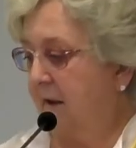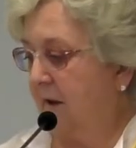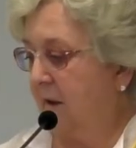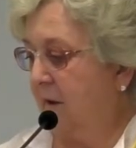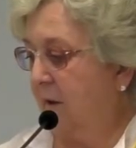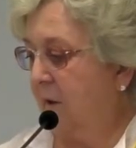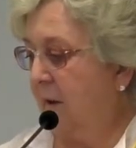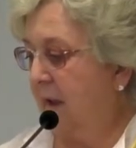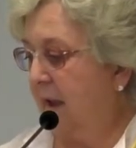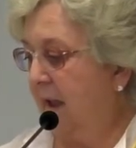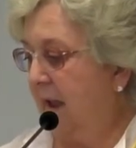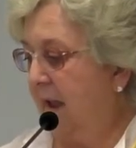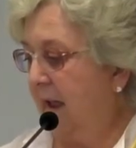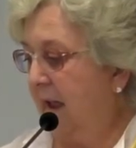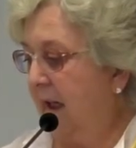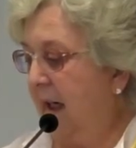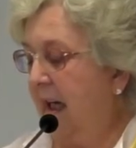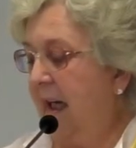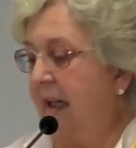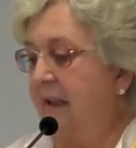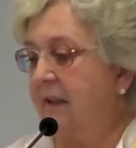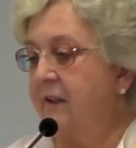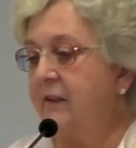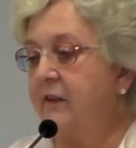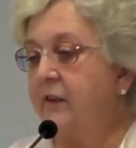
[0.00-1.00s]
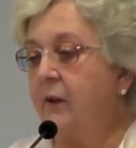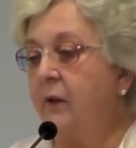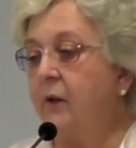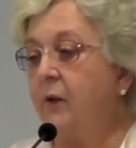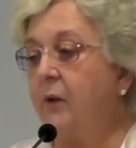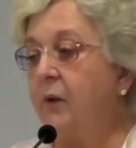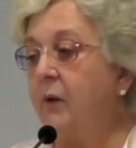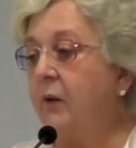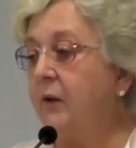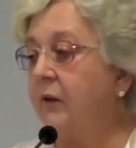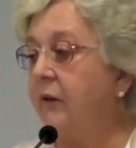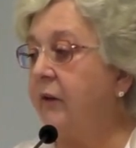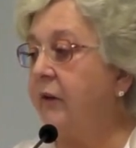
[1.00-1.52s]
Okay, and
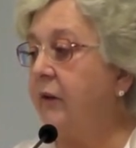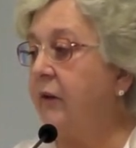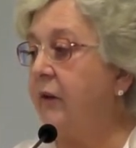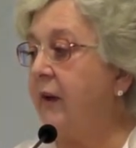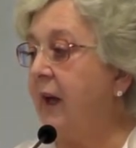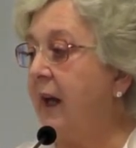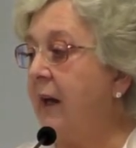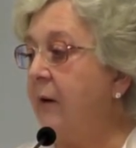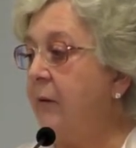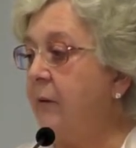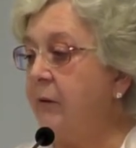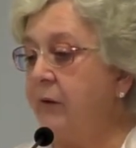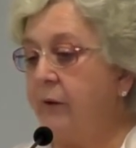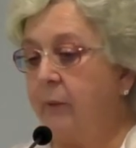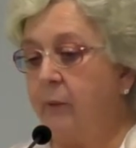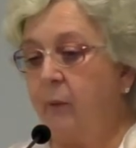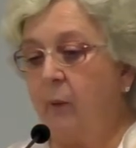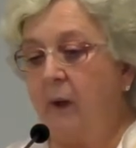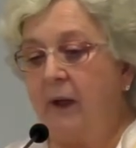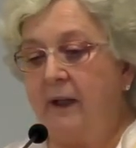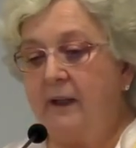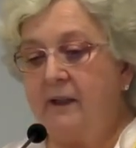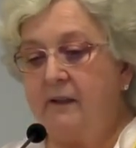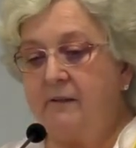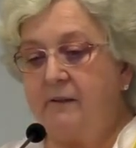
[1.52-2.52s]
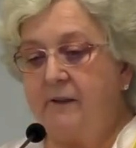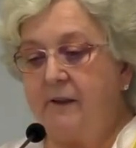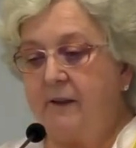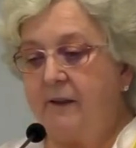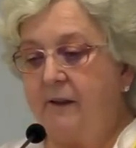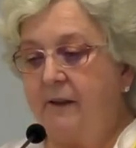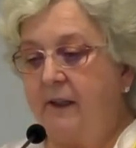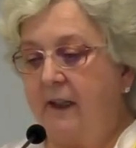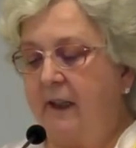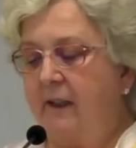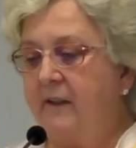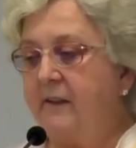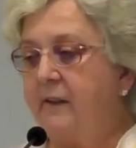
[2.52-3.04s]
so that was one of the
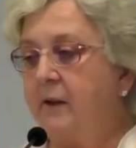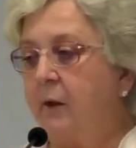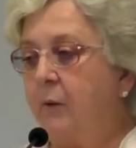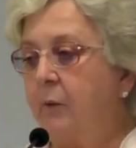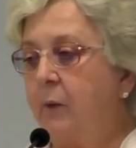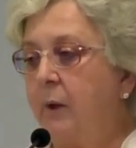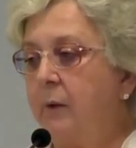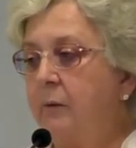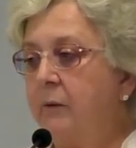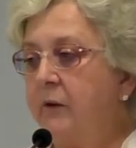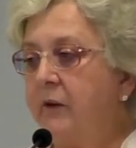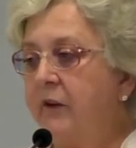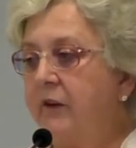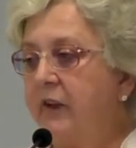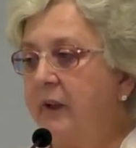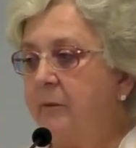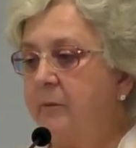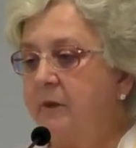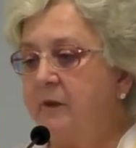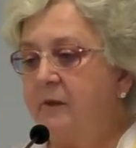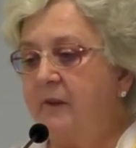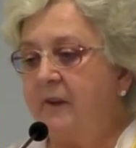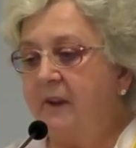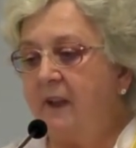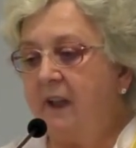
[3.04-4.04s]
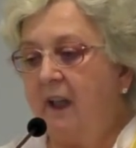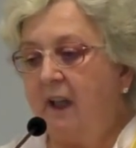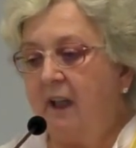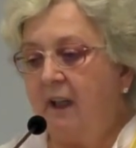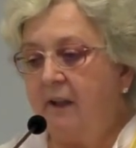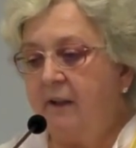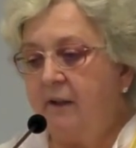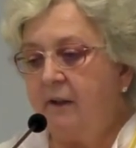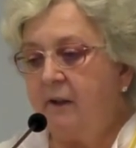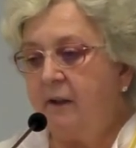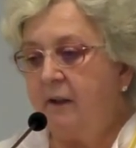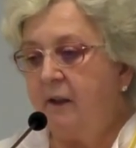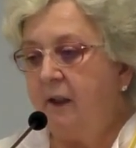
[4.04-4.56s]
things. Now, what were some of the
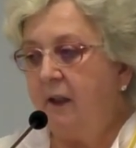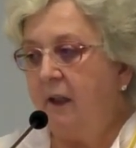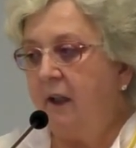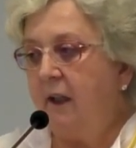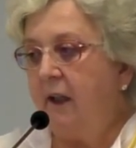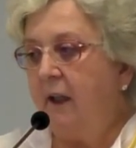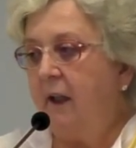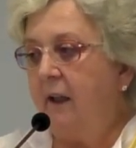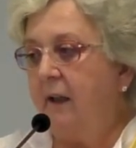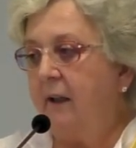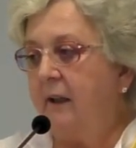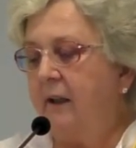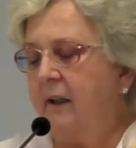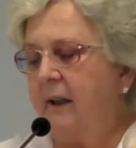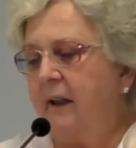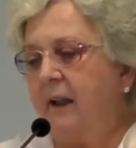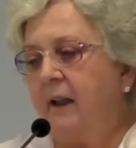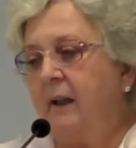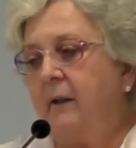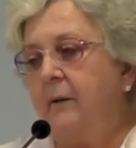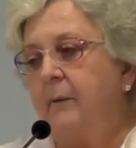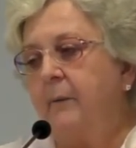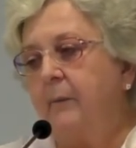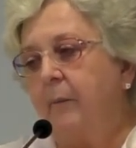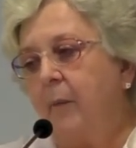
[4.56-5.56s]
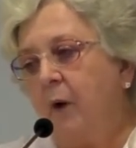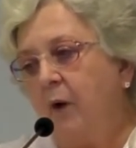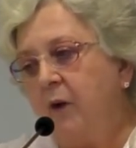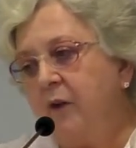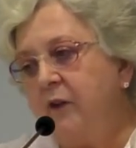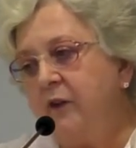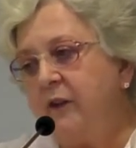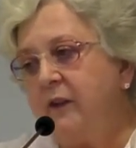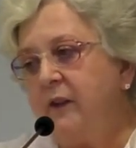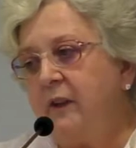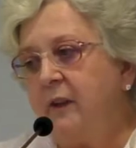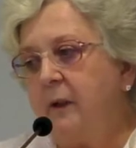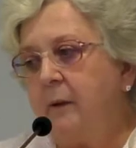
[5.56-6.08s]
other, the
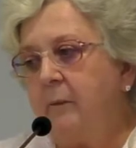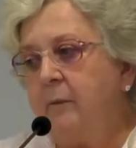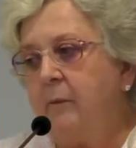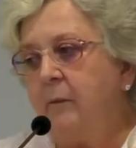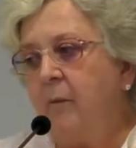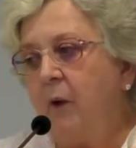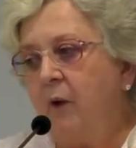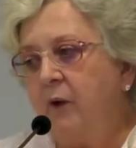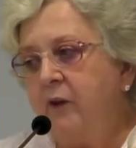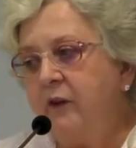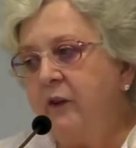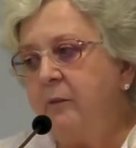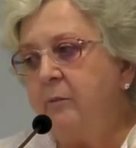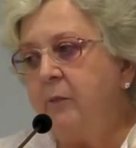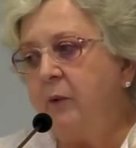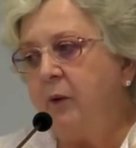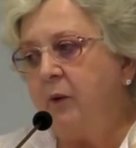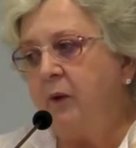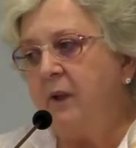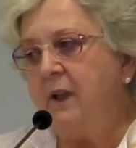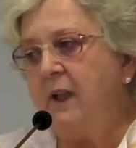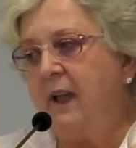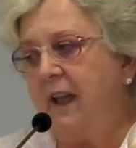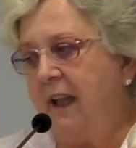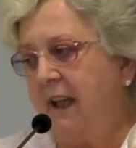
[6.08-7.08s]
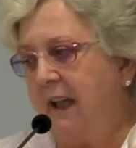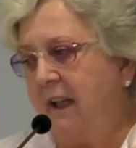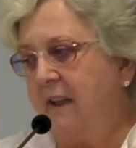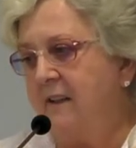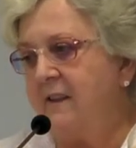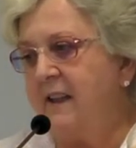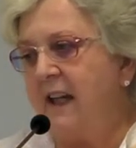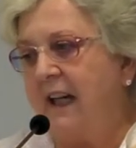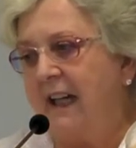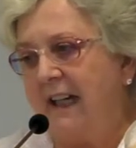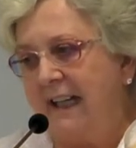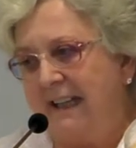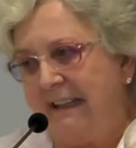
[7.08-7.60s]
most important
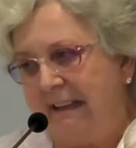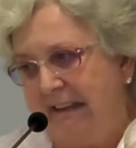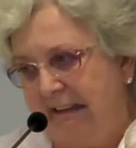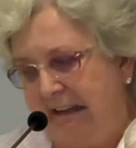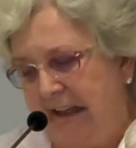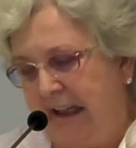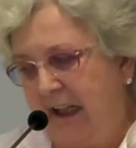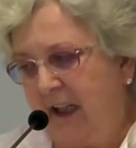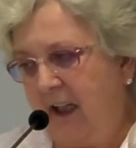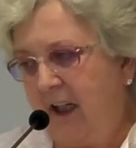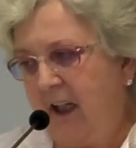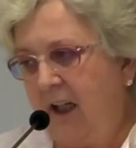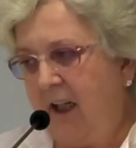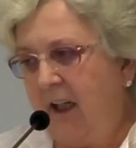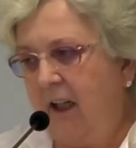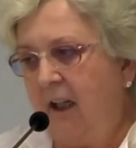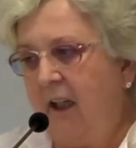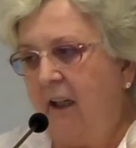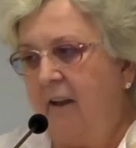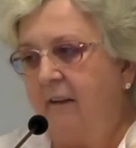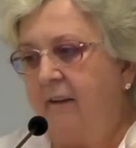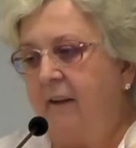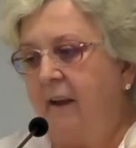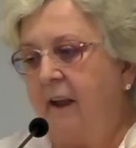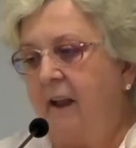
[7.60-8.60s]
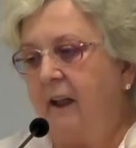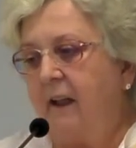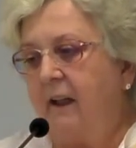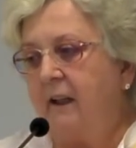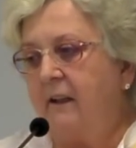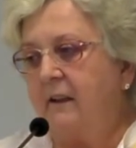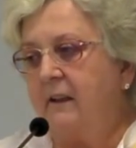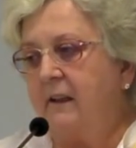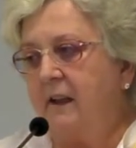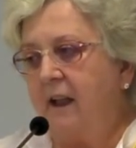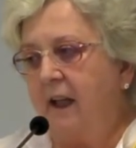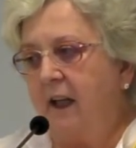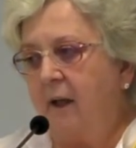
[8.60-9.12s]
things, I think,
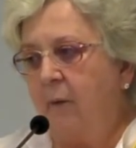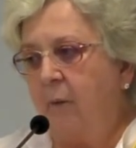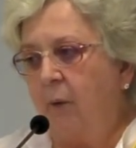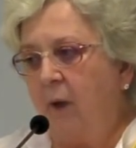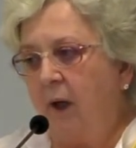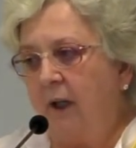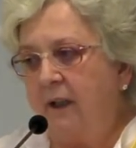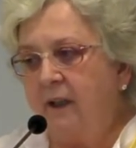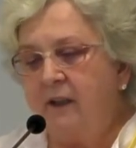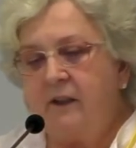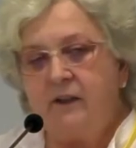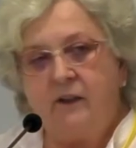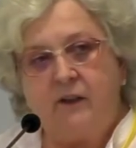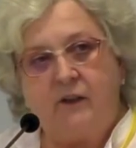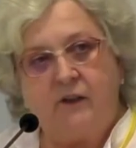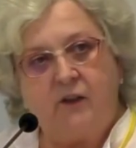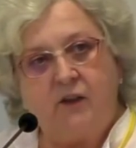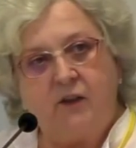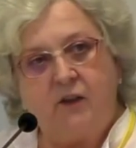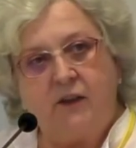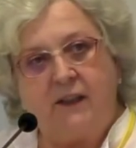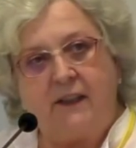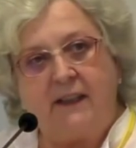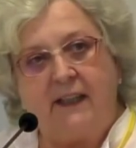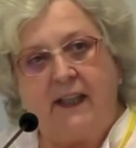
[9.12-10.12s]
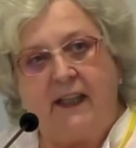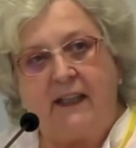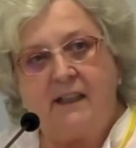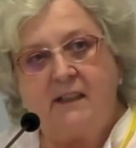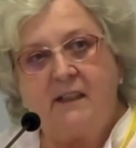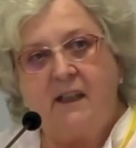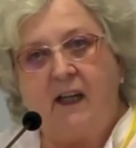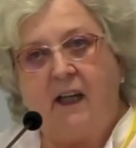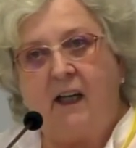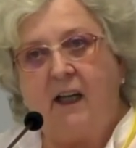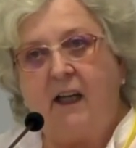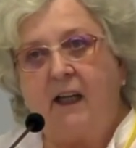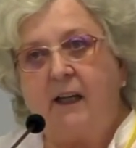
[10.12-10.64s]
that they wanted to do at that
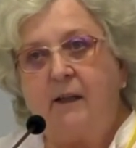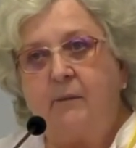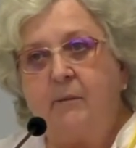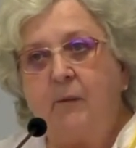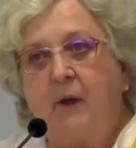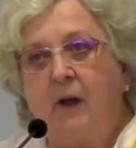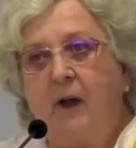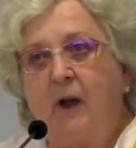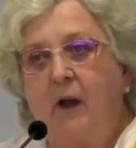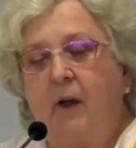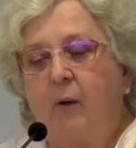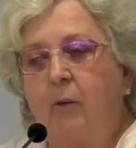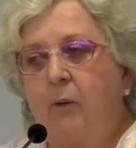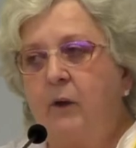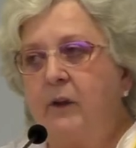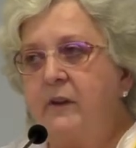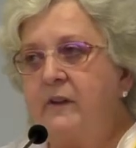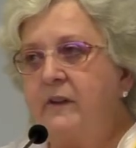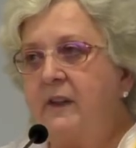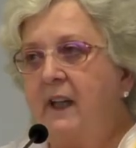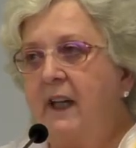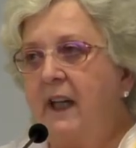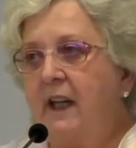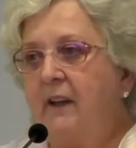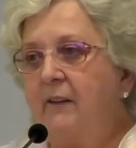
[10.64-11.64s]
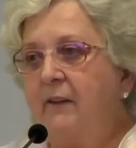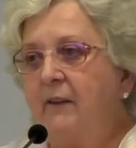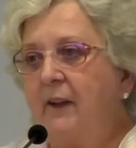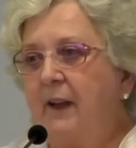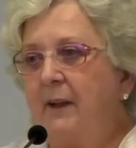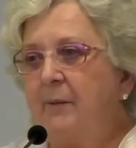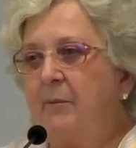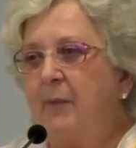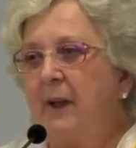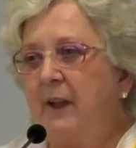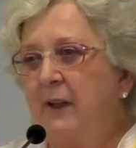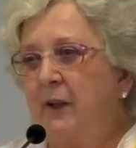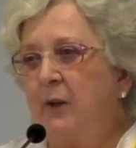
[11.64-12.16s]
time was to have
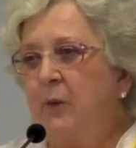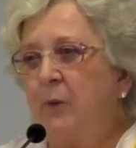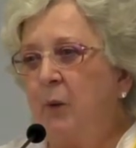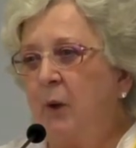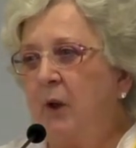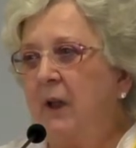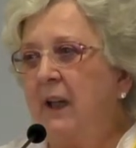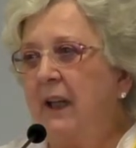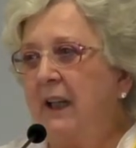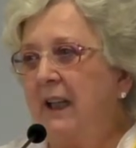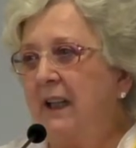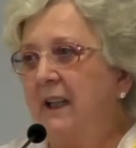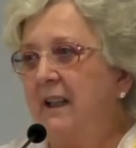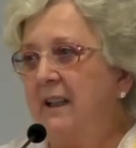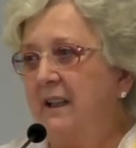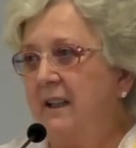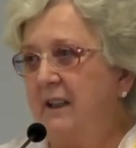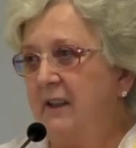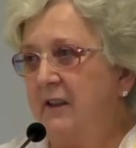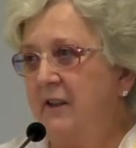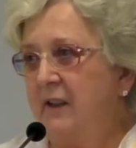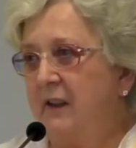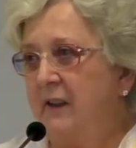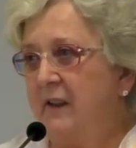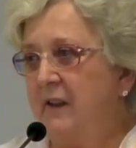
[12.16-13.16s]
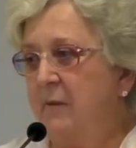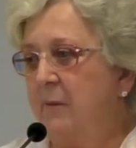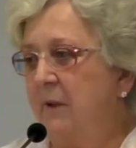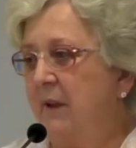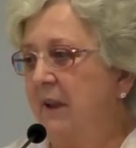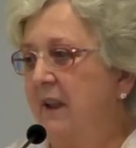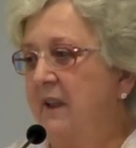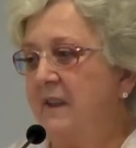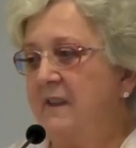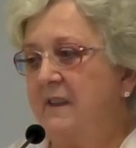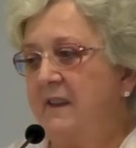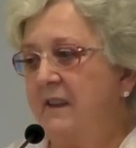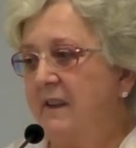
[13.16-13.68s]
like better working conditions,
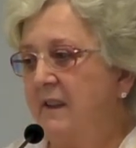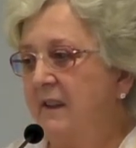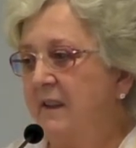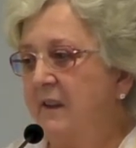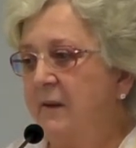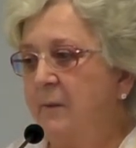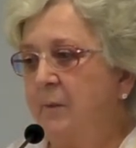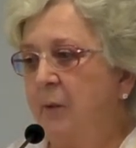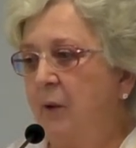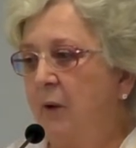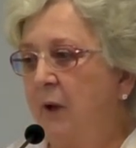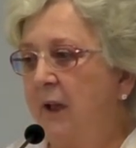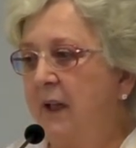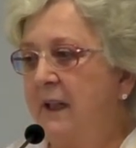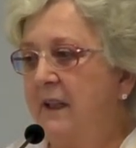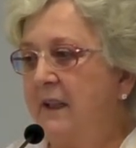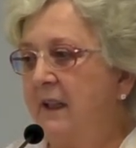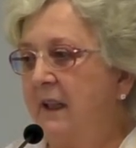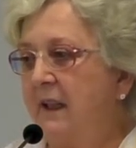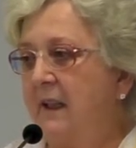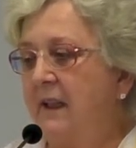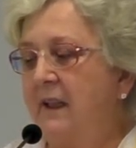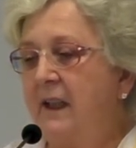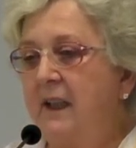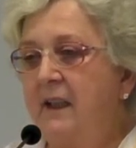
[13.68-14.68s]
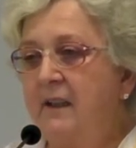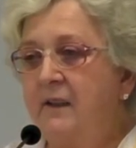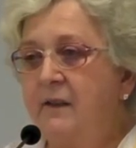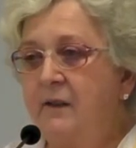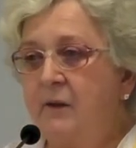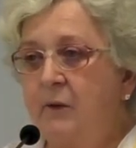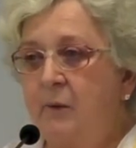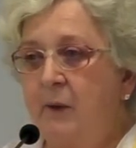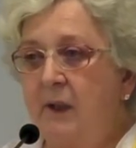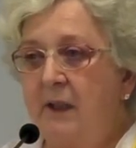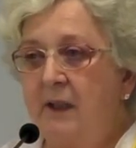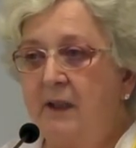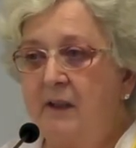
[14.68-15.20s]
because at this point in
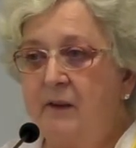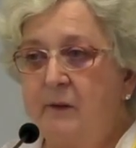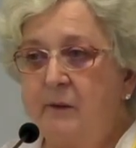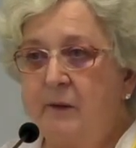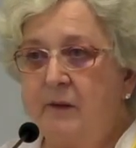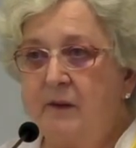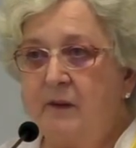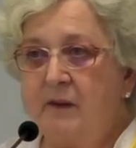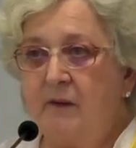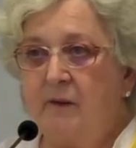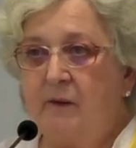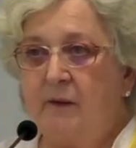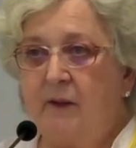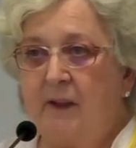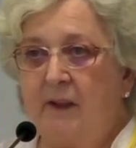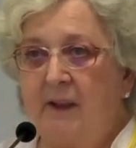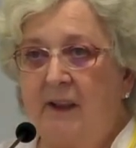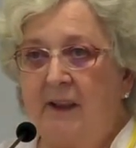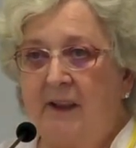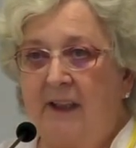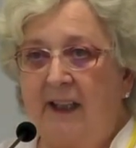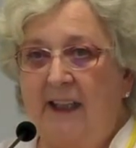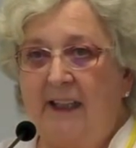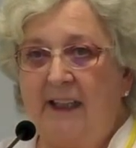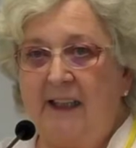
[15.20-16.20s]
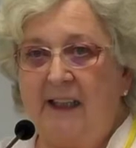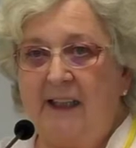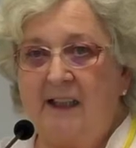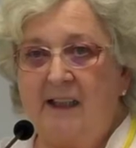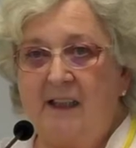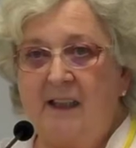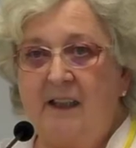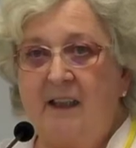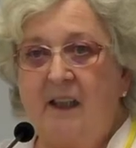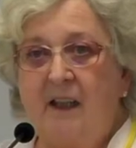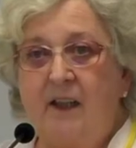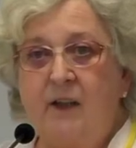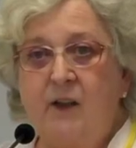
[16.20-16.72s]
history, this was the late
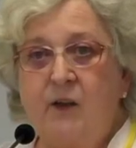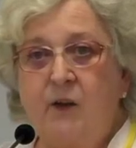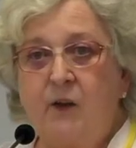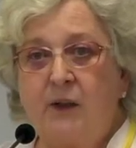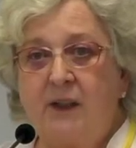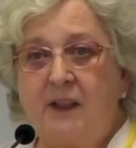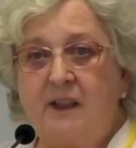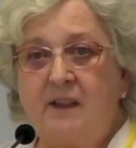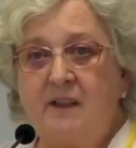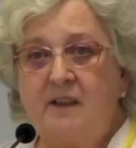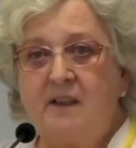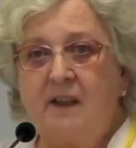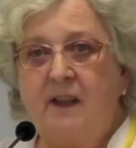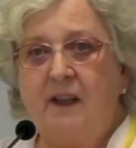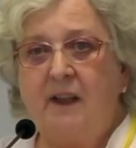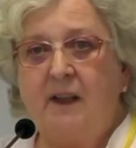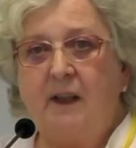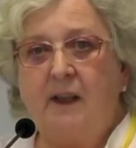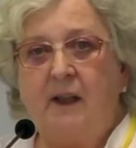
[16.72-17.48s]
1800s,